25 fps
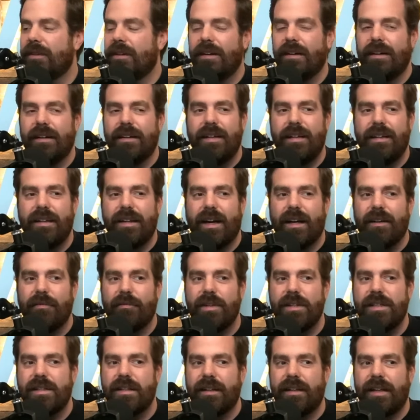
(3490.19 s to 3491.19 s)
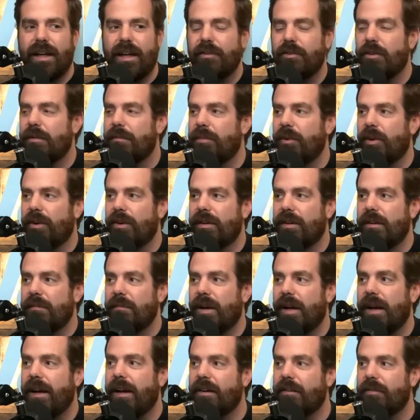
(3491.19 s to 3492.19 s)
Sure. He recently got her a Birkin
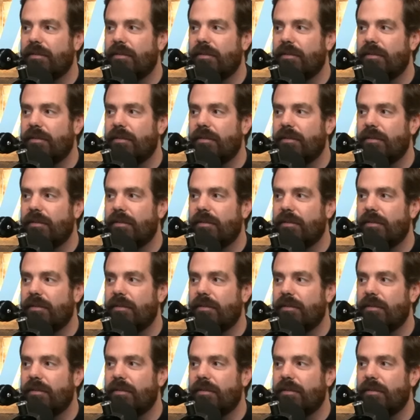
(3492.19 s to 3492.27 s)
bag